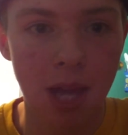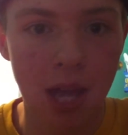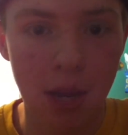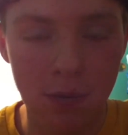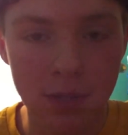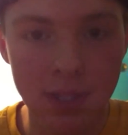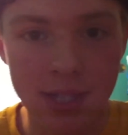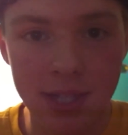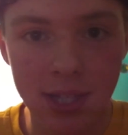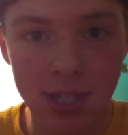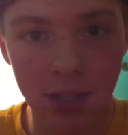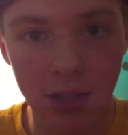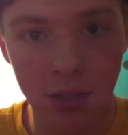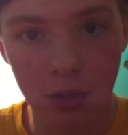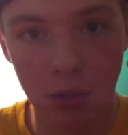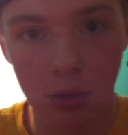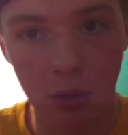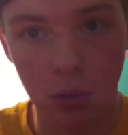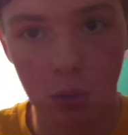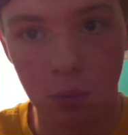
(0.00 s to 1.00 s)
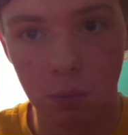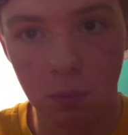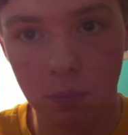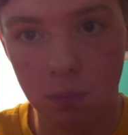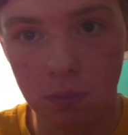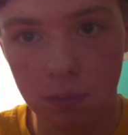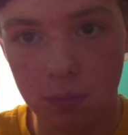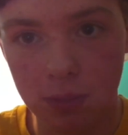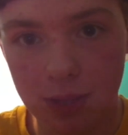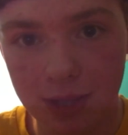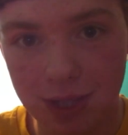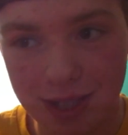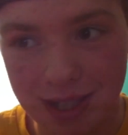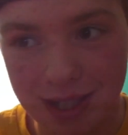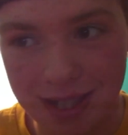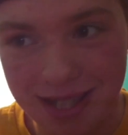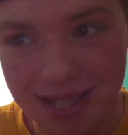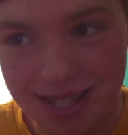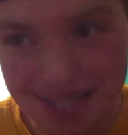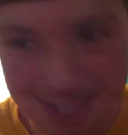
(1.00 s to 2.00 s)
Every single
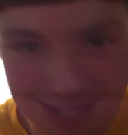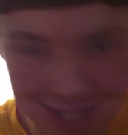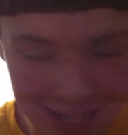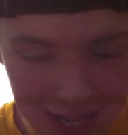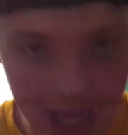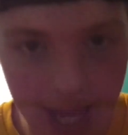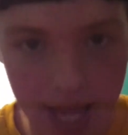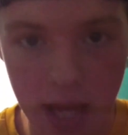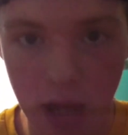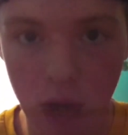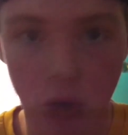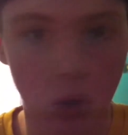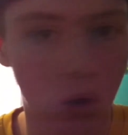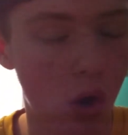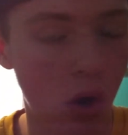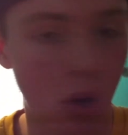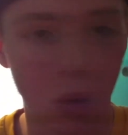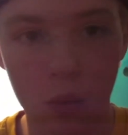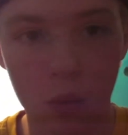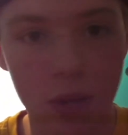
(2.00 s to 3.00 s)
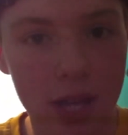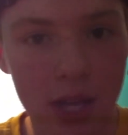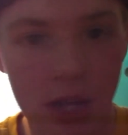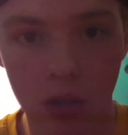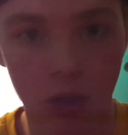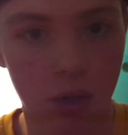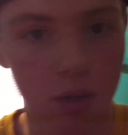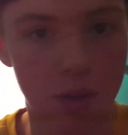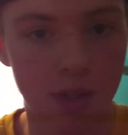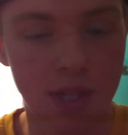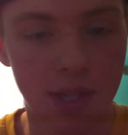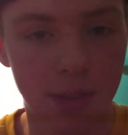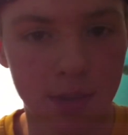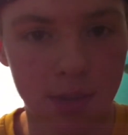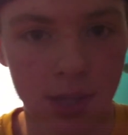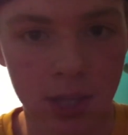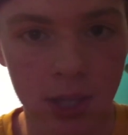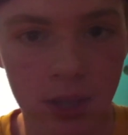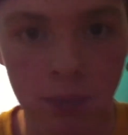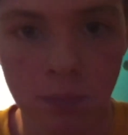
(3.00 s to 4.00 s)
day or week or
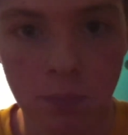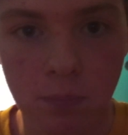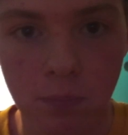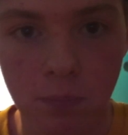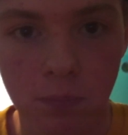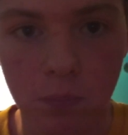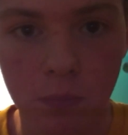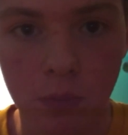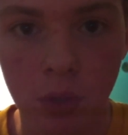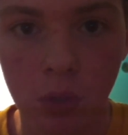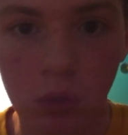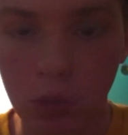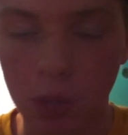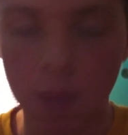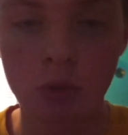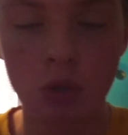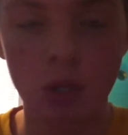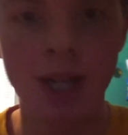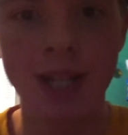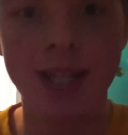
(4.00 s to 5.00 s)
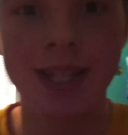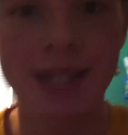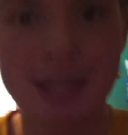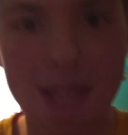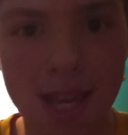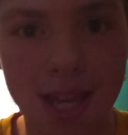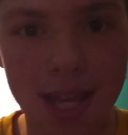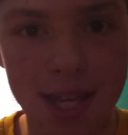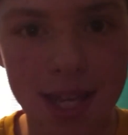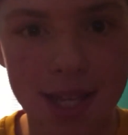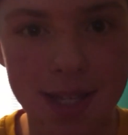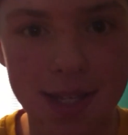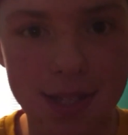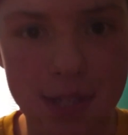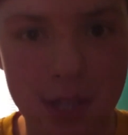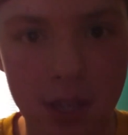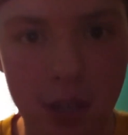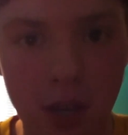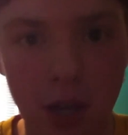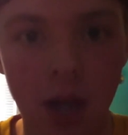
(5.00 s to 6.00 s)
something. What I'm trying to say
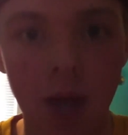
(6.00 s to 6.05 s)
is,